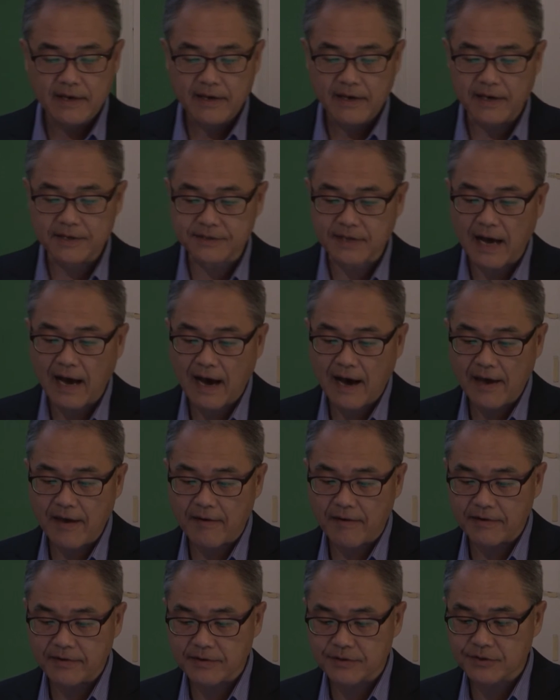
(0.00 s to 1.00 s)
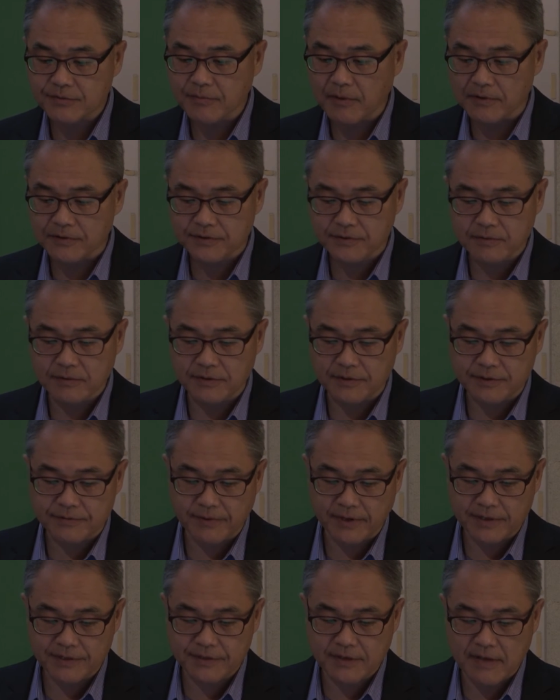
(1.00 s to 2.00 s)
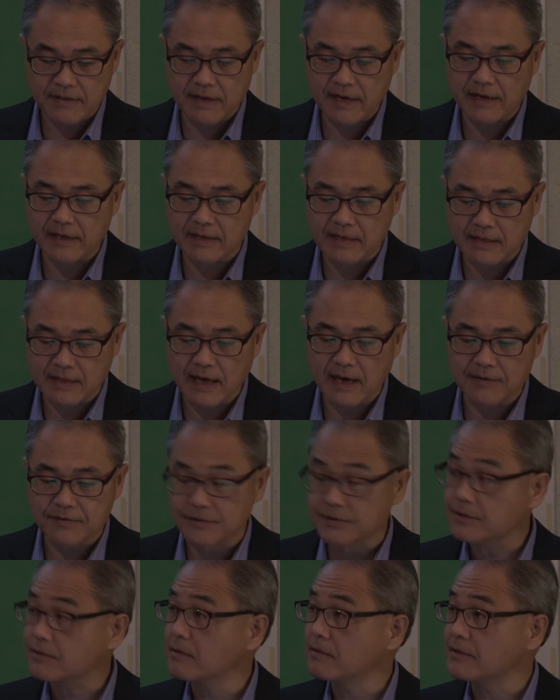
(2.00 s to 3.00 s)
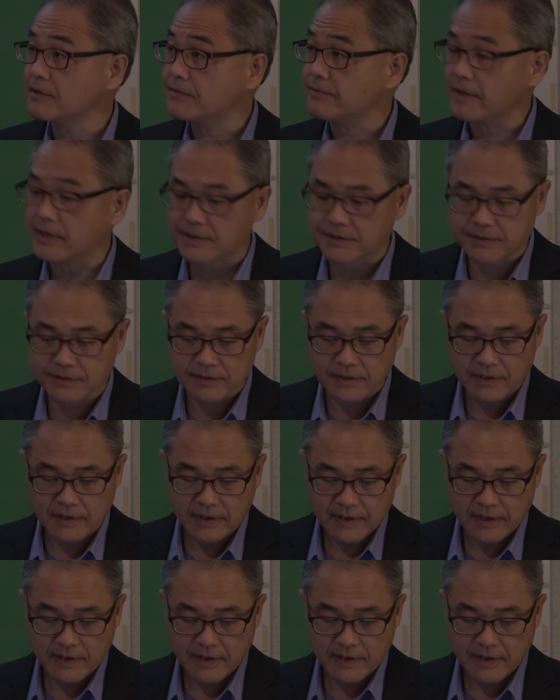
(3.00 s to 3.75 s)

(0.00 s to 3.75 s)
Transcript: is higher in the small school districts than in larger school districts.